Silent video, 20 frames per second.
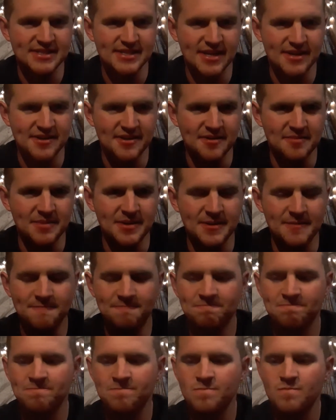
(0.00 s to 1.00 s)
out here, but
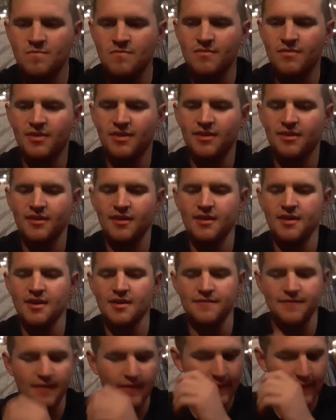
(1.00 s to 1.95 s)
if